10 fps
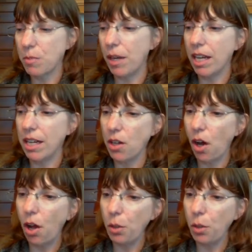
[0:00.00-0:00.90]
but in an
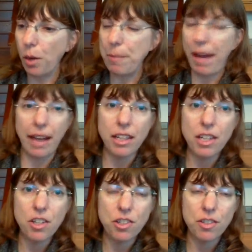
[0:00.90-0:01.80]
all-in-one
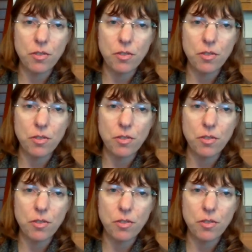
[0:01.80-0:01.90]
package